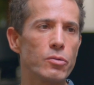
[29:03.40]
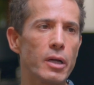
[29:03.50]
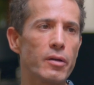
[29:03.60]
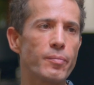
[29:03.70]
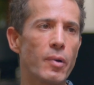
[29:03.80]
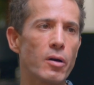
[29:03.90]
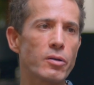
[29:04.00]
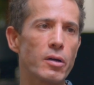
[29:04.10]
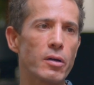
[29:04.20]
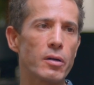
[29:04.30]
to kind of
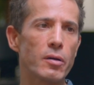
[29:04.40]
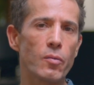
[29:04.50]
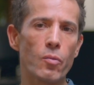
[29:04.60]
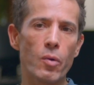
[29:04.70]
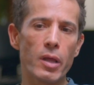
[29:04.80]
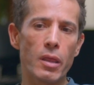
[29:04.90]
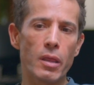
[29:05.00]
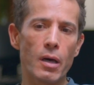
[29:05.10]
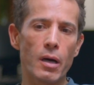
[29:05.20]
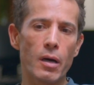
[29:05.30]
partner with
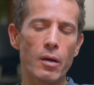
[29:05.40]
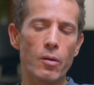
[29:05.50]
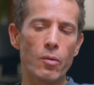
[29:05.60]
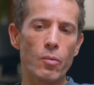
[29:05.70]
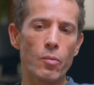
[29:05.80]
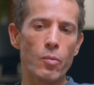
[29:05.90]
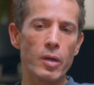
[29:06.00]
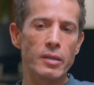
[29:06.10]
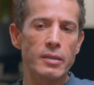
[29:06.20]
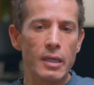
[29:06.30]

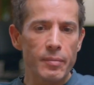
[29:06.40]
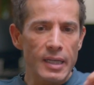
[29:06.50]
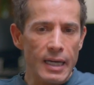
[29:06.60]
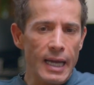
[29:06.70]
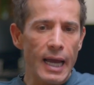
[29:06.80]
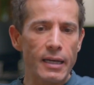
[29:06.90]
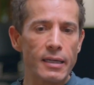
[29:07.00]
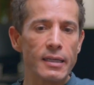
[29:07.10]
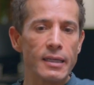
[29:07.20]
teams that, again,